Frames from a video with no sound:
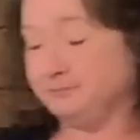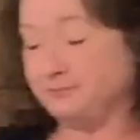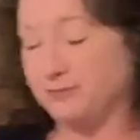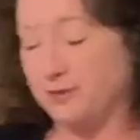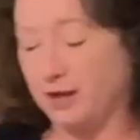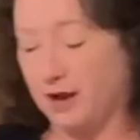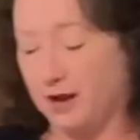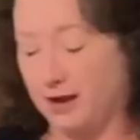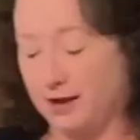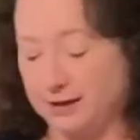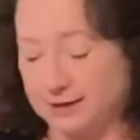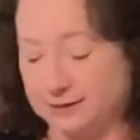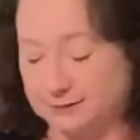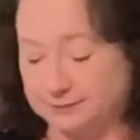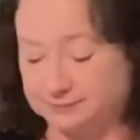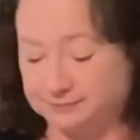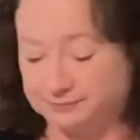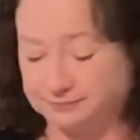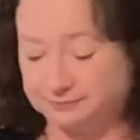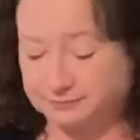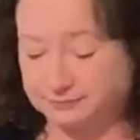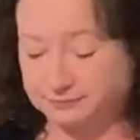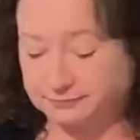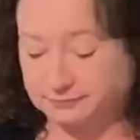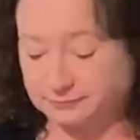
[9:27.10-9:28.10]

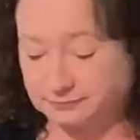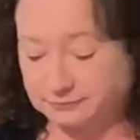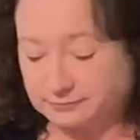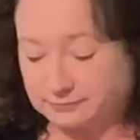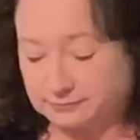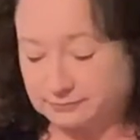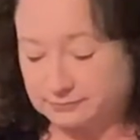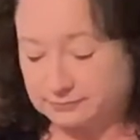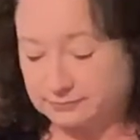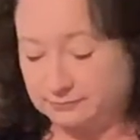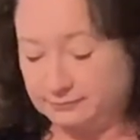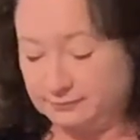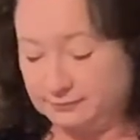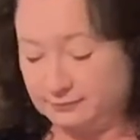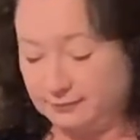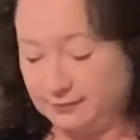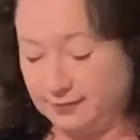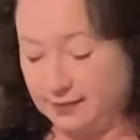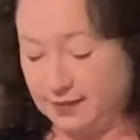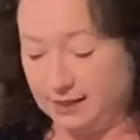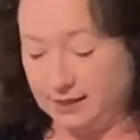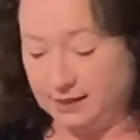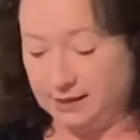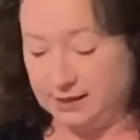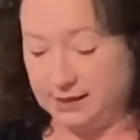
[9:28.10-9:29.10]

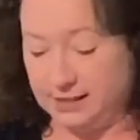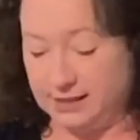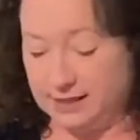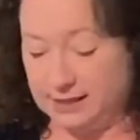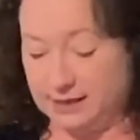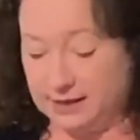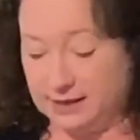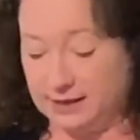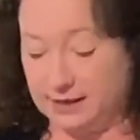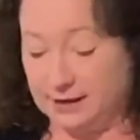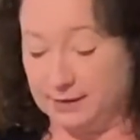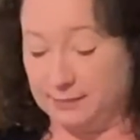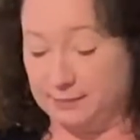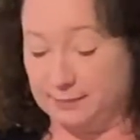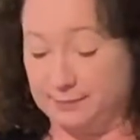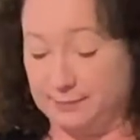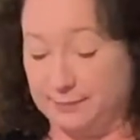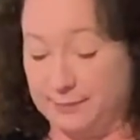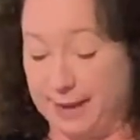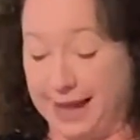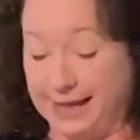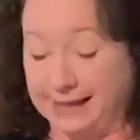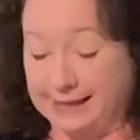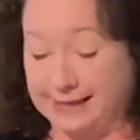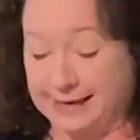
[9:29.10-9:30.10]
By
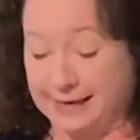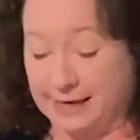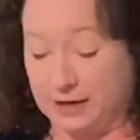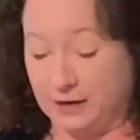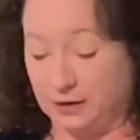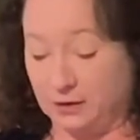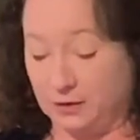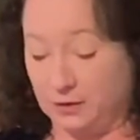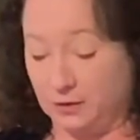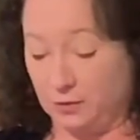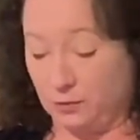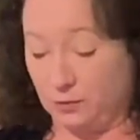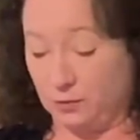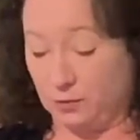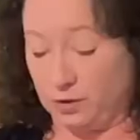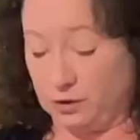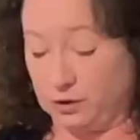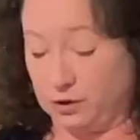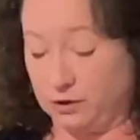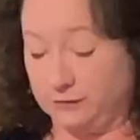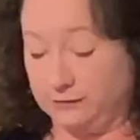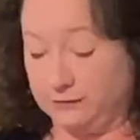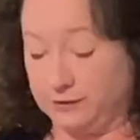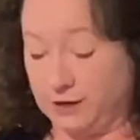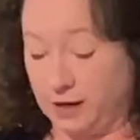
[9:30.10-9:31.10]
now,
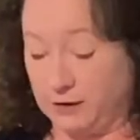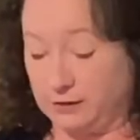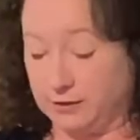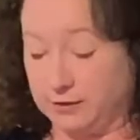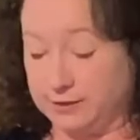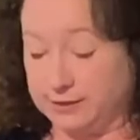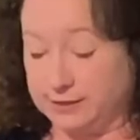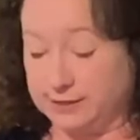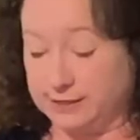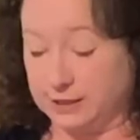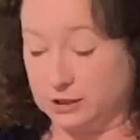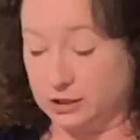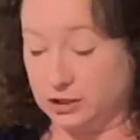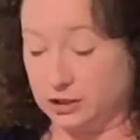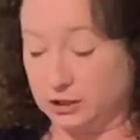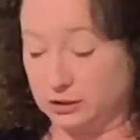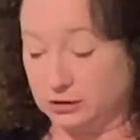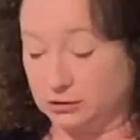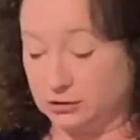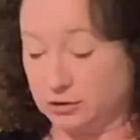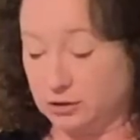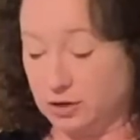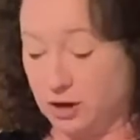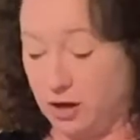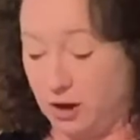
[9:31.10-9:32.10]
you've noticed that
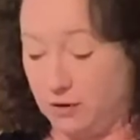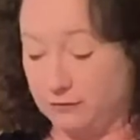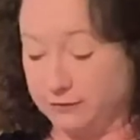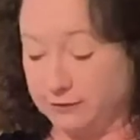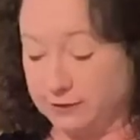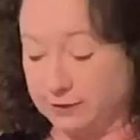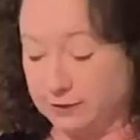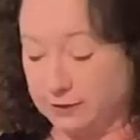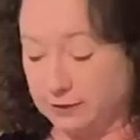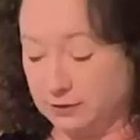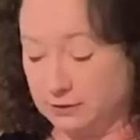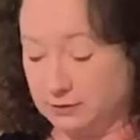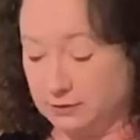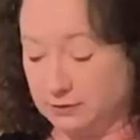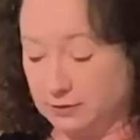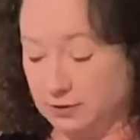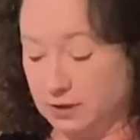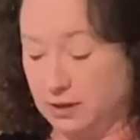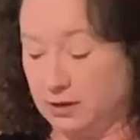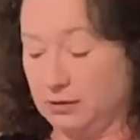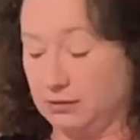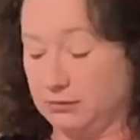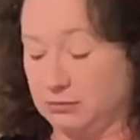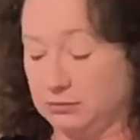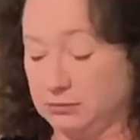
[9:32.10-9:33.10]
children often...
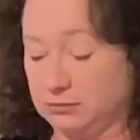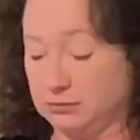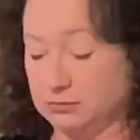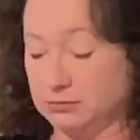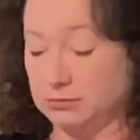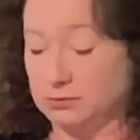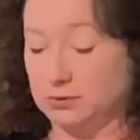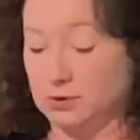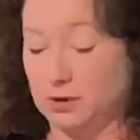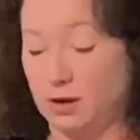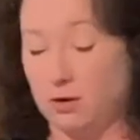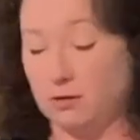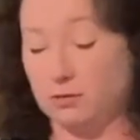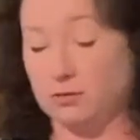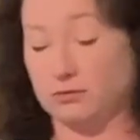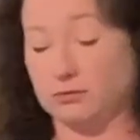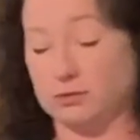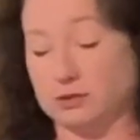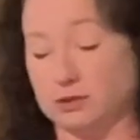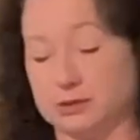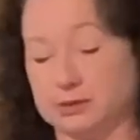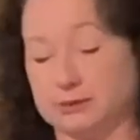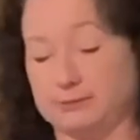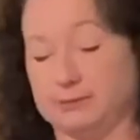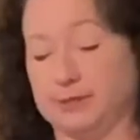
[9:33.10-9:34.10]
Oh, hold on
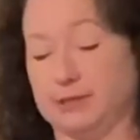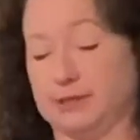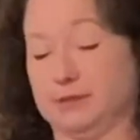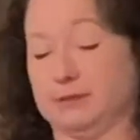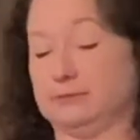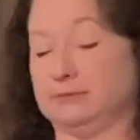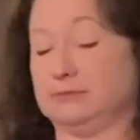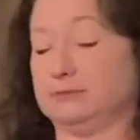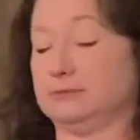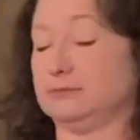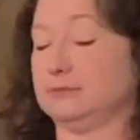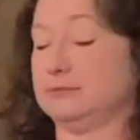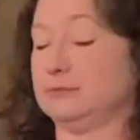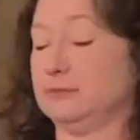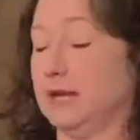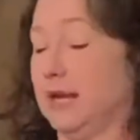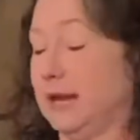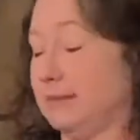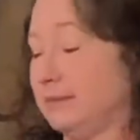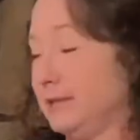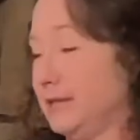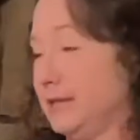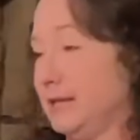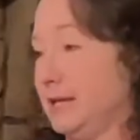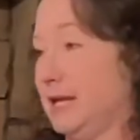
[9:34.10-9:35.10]
just a minute.
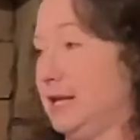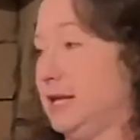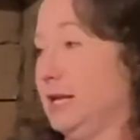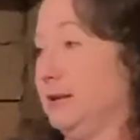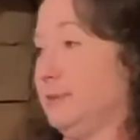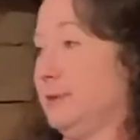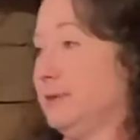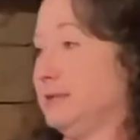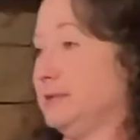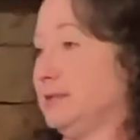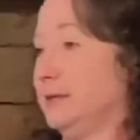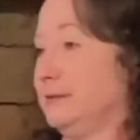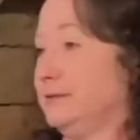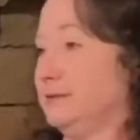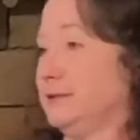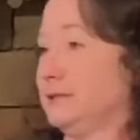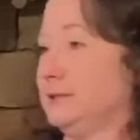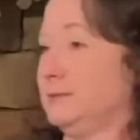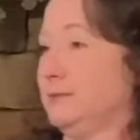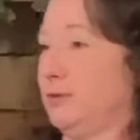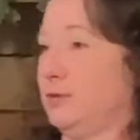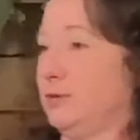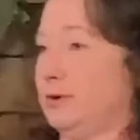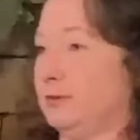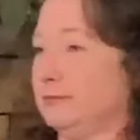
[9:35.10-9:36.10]
I'm getting ahead of myself this
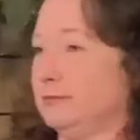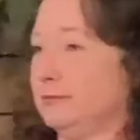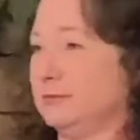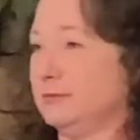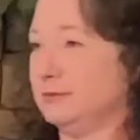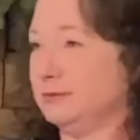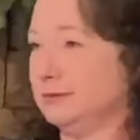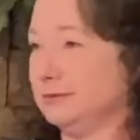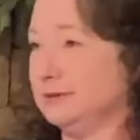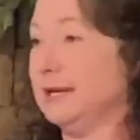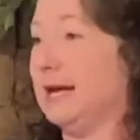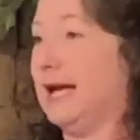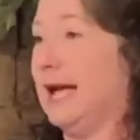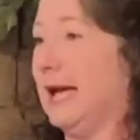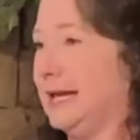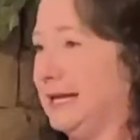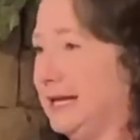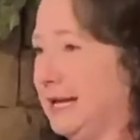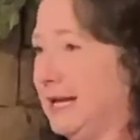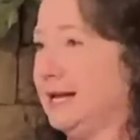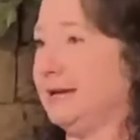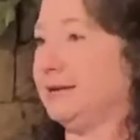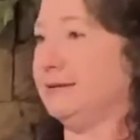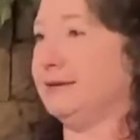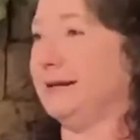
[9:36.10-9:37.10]
morning. I
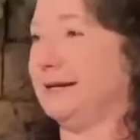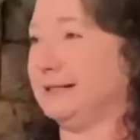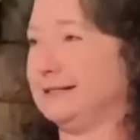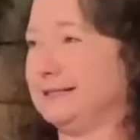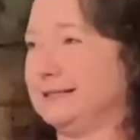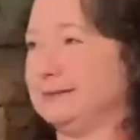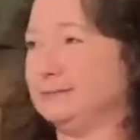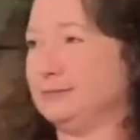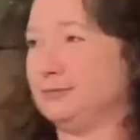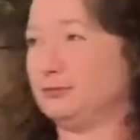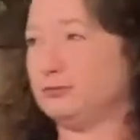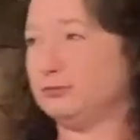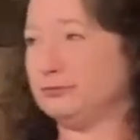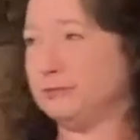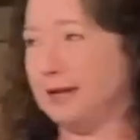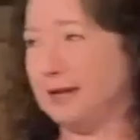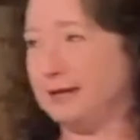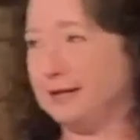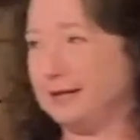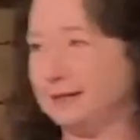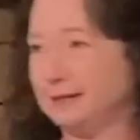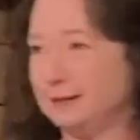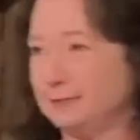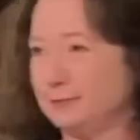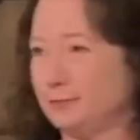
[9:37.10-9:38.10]
know. I
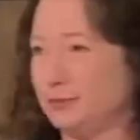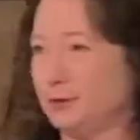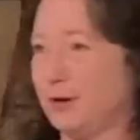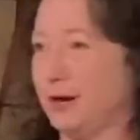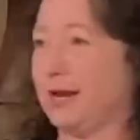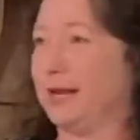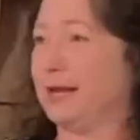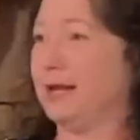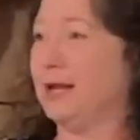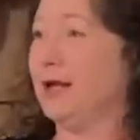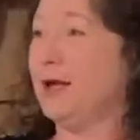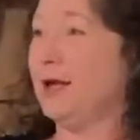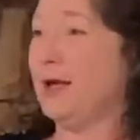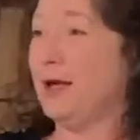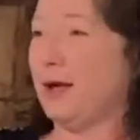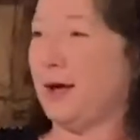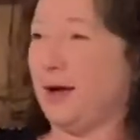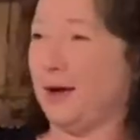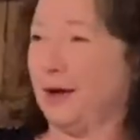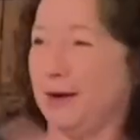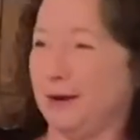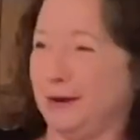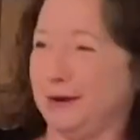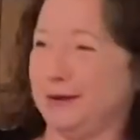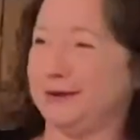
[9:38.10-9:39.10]
didn't pray.
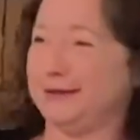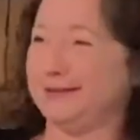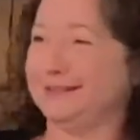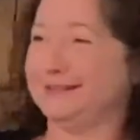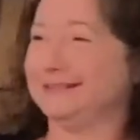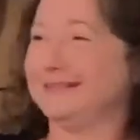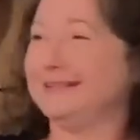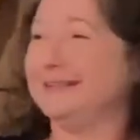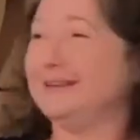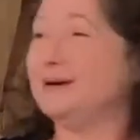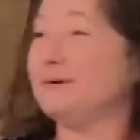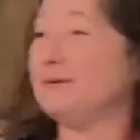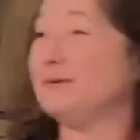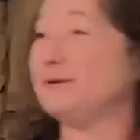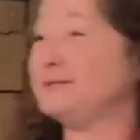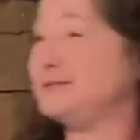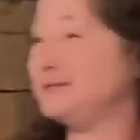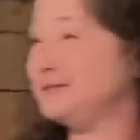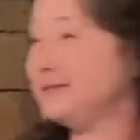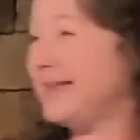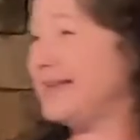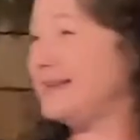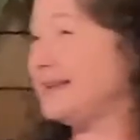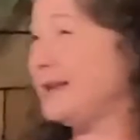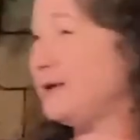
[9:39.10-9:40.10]
Would
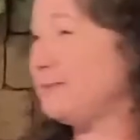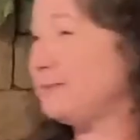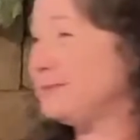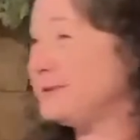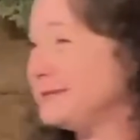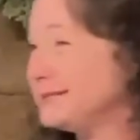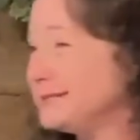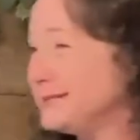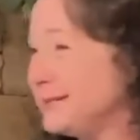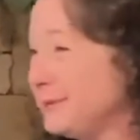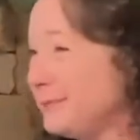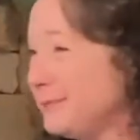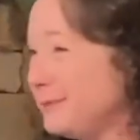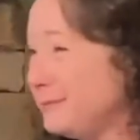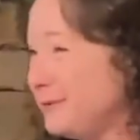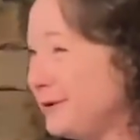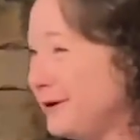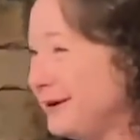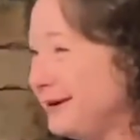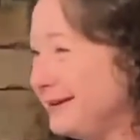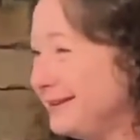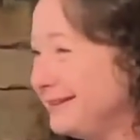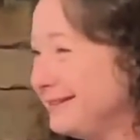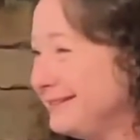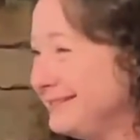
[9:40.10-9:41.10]
you like to open us up in
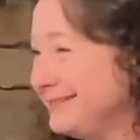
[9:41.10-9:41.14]
prayer?